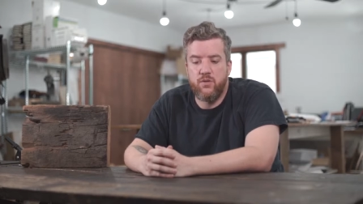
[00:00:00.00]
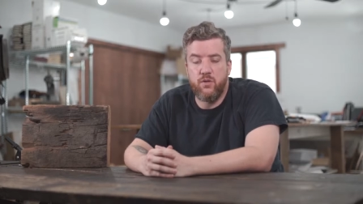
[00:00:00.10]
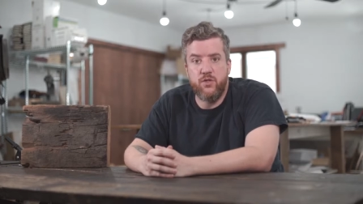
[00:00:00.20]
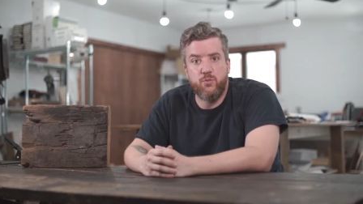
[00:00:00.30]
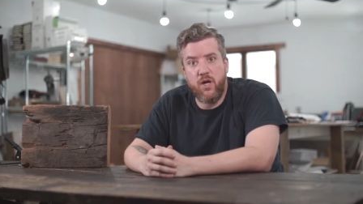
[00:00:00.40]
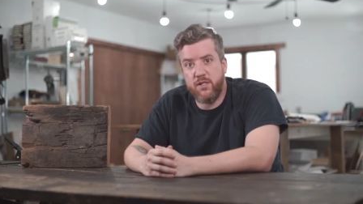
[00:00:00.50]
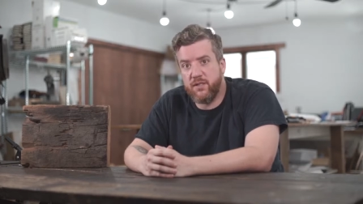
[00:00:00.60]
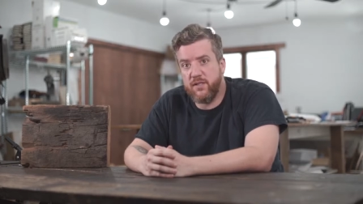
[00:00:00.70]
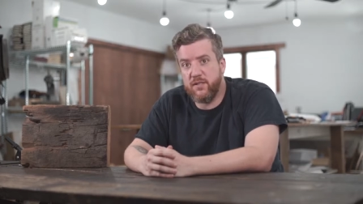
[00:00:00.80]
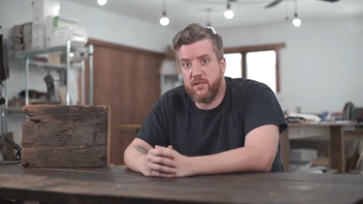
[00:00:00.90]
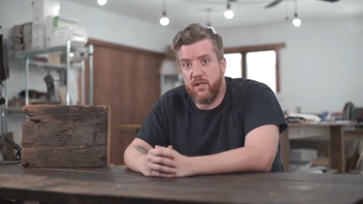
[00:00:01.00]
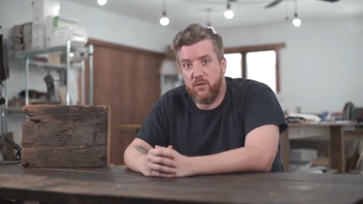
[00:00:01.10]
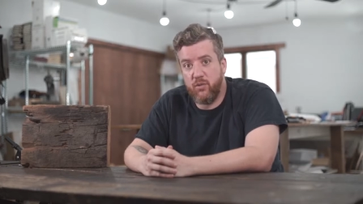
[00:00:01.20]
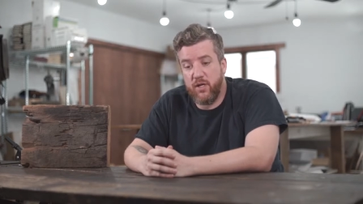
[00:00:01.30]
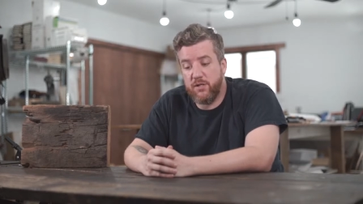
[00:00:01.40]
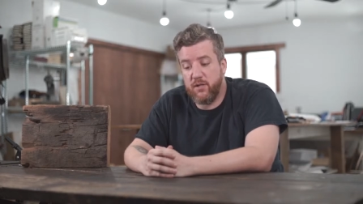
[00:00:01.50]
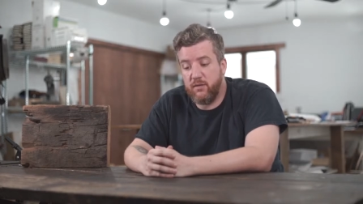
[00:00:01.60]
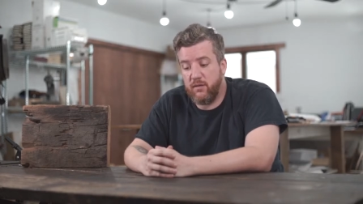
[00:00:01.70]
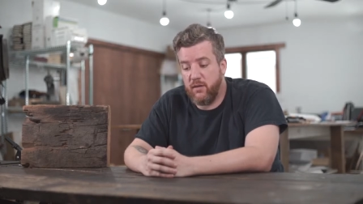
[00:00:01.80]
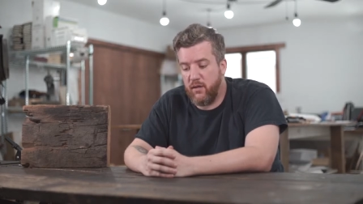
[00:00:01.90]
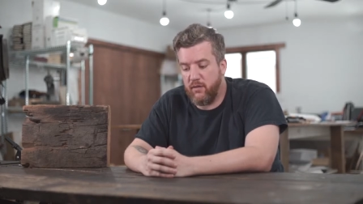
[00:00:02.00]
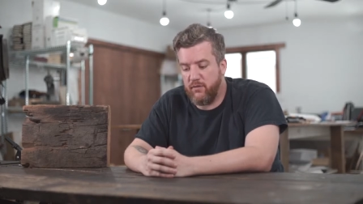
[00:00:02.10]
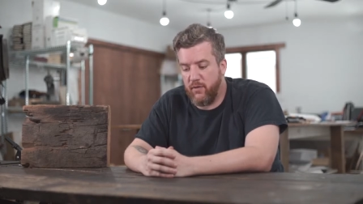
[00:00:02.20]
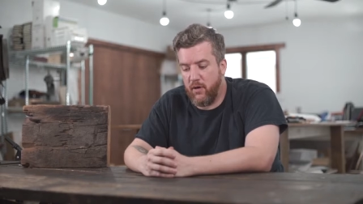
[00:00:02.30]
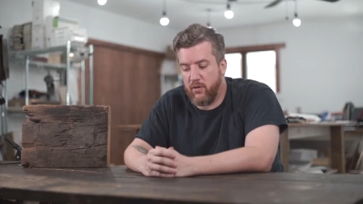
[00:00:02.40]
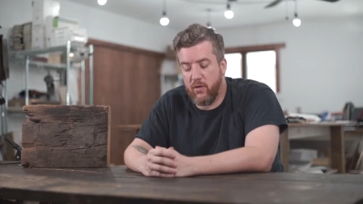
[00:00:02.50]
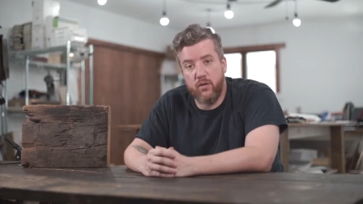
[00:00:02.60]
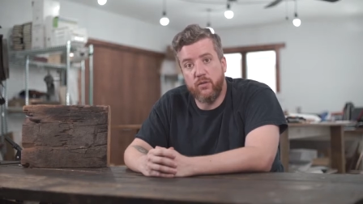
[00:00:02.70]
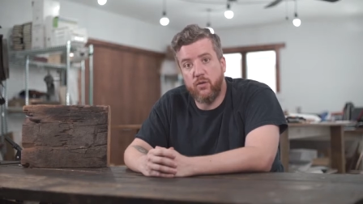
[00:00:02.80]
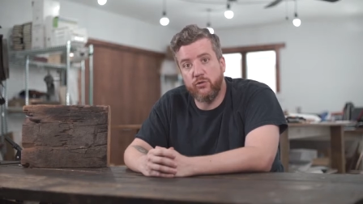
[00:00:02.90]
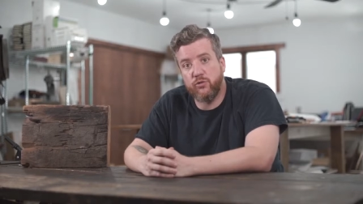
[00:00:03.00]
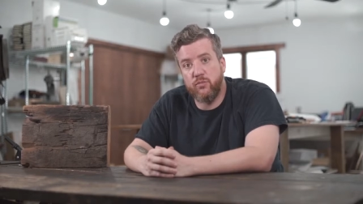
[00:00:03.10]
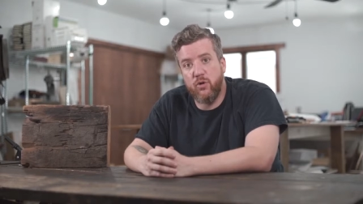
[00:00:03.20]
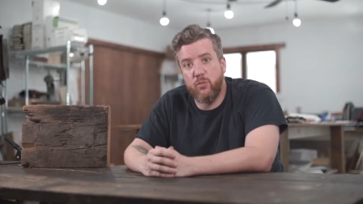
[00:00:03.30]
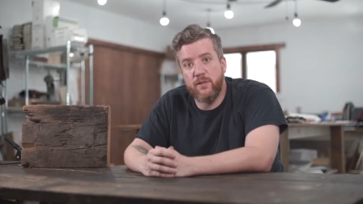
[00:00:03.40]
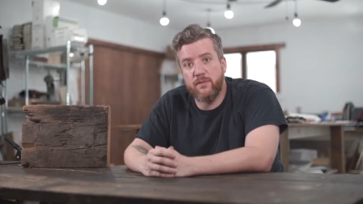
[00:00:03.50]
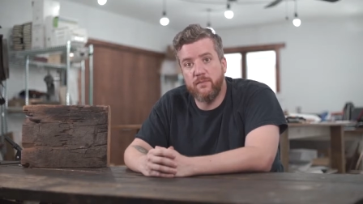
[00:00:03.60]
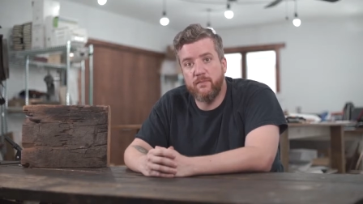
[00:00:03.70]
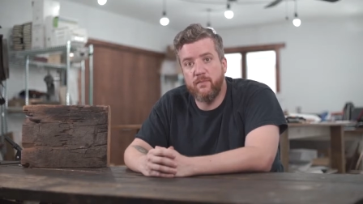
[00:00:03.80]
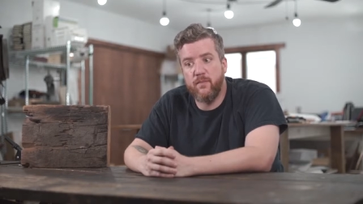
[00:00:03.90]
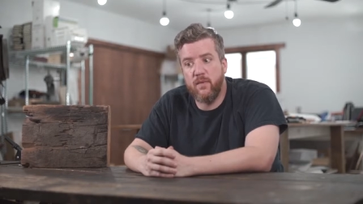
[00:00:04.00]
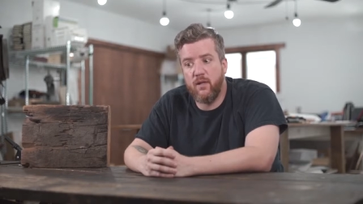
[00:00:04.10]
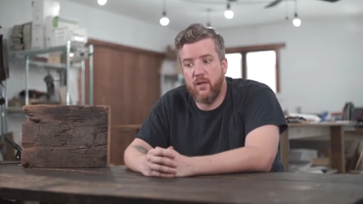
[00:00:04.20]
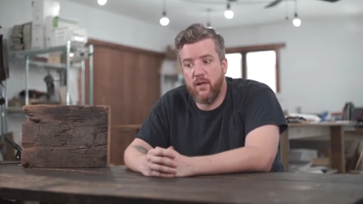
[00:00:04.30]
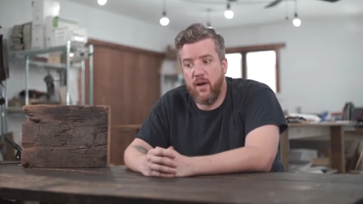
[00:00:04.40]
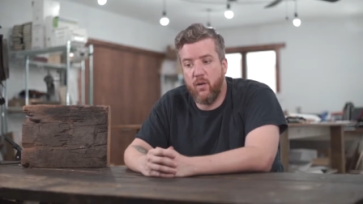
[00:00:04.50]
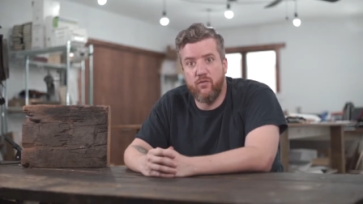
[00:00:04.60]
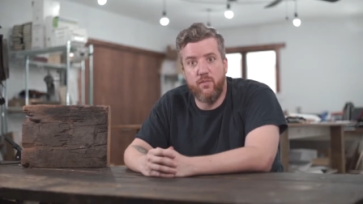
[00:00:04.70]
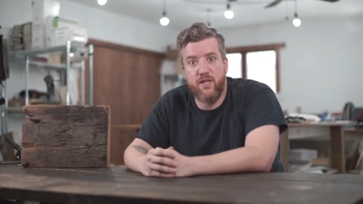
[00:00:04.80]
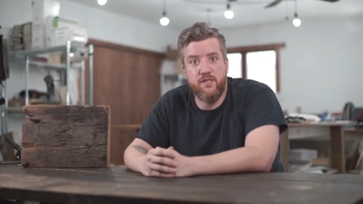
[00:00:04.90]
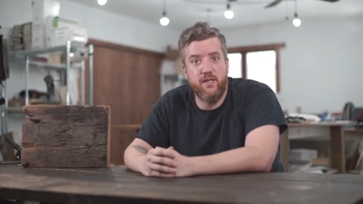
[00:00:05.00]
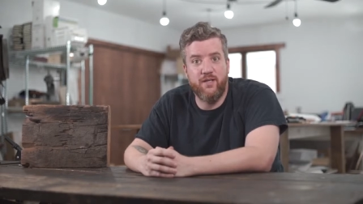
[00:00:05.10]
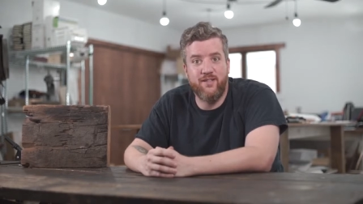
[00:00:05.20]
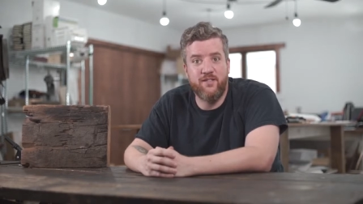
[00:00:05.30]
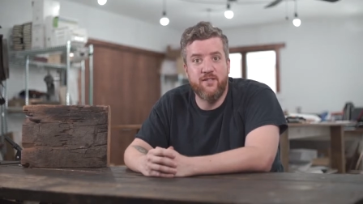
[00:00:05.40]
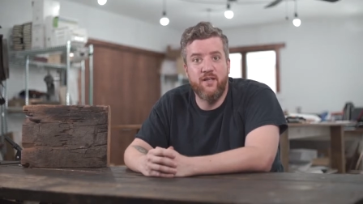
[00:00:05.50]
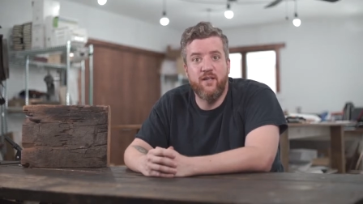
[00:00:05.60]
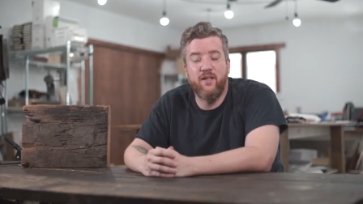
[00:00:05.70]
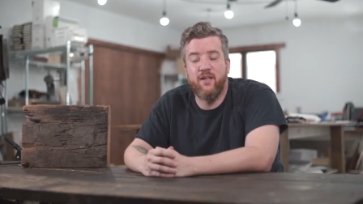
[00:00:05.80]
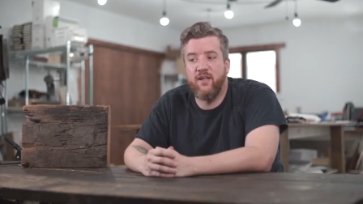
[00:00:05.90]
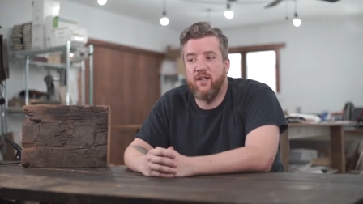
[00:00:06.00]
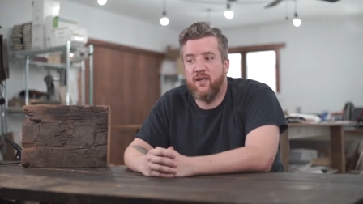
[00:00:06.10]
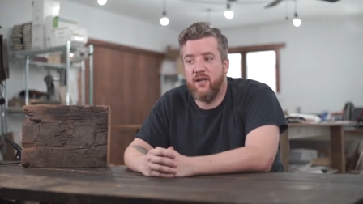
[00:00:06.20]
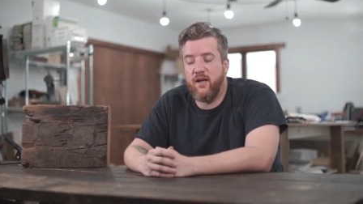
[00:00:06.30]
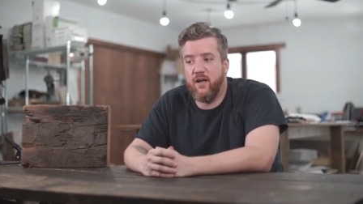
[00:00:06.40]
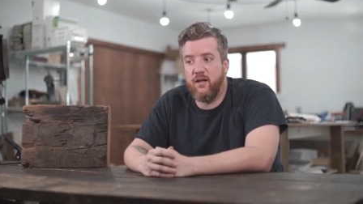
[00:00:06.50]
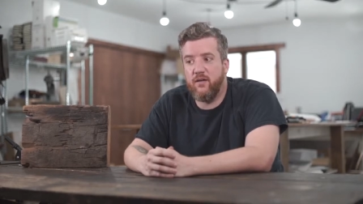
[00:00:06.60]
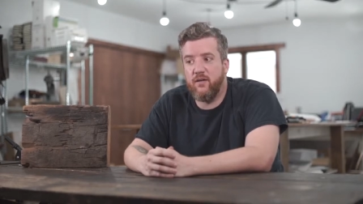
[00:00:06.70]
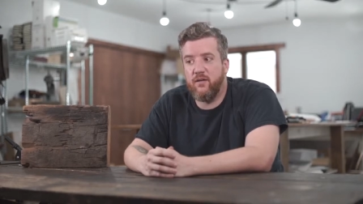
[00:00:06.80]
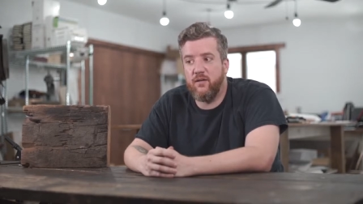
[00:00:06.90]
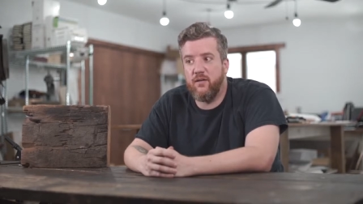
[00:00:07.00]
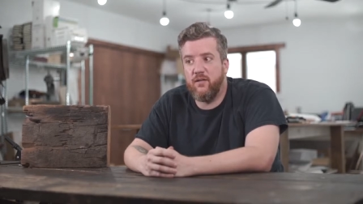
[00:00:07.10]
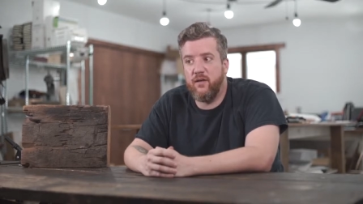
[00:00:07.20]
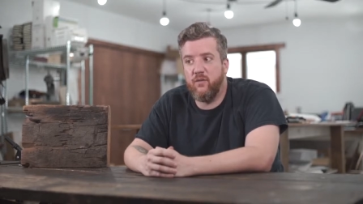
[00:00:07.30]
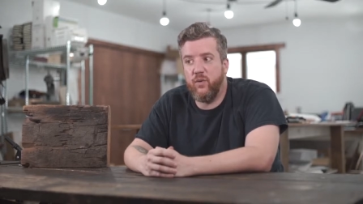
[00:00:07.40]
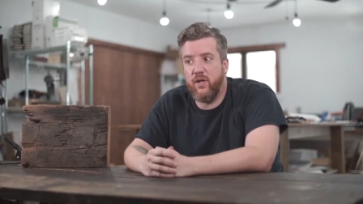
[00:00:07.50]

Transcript: So, this project is a celebration of our current cultural moment, however messy it is, uh, that